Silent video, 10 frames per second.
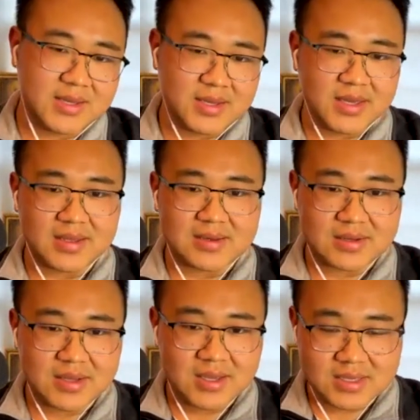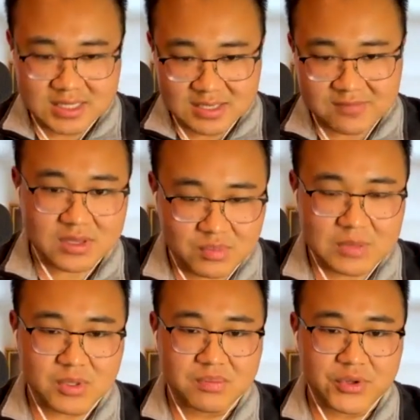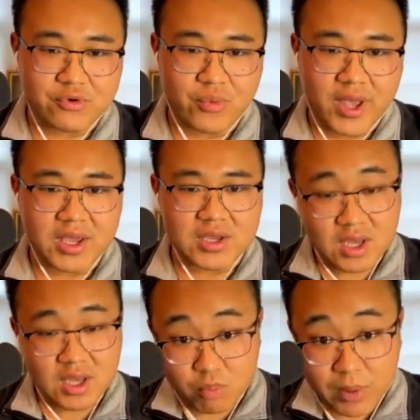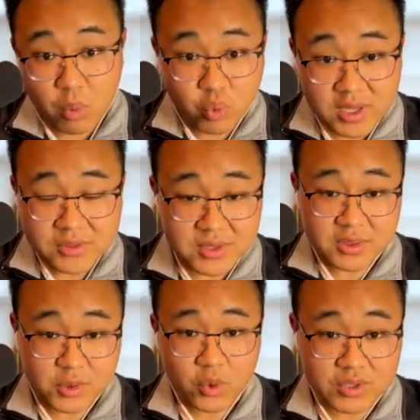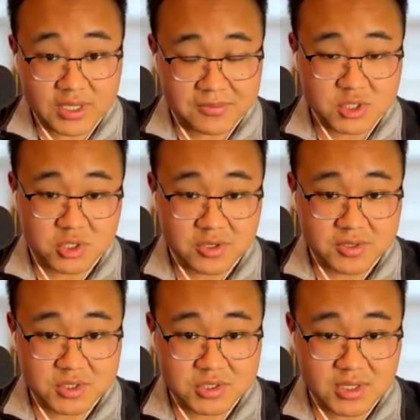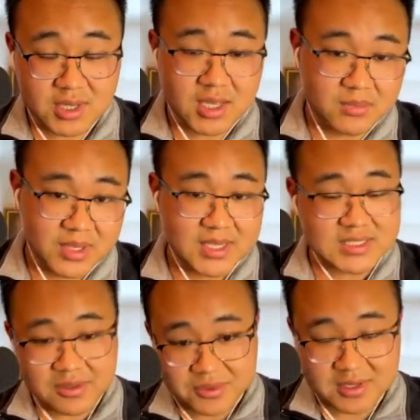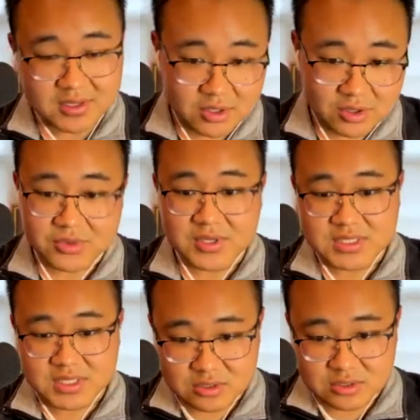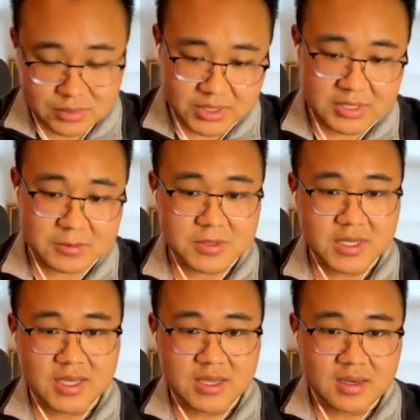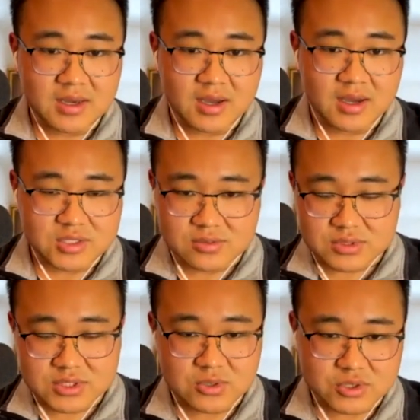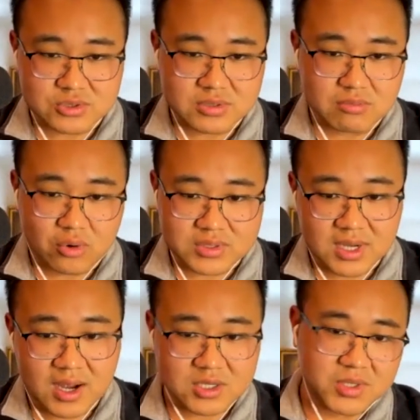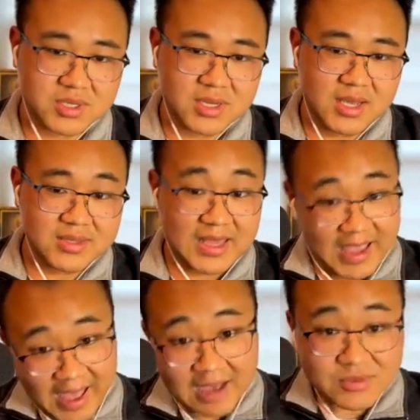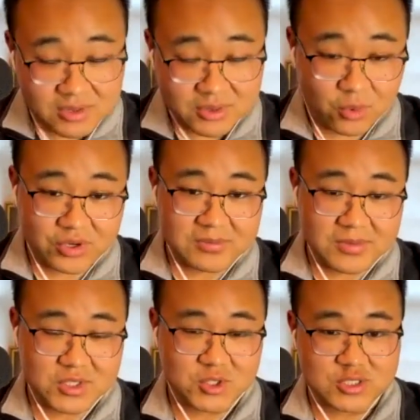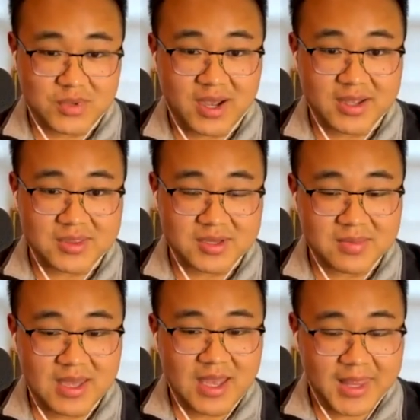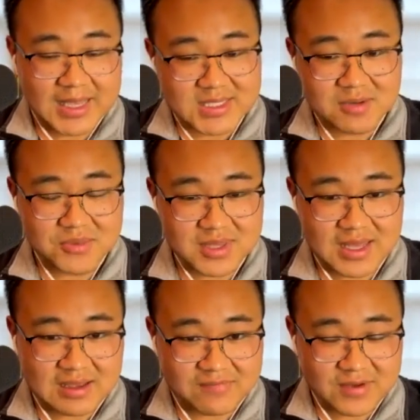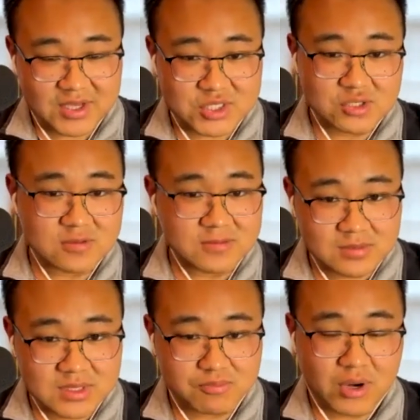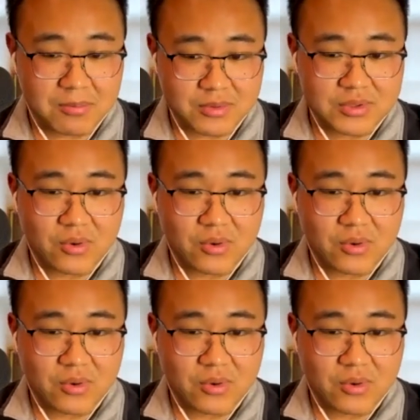in giving the people a middle way, but with the authority of the church because I think you know the things that you believe uh, in terms of social and moral doctrine, they have the authority of the church behind them, and that's something that if a conservative is properly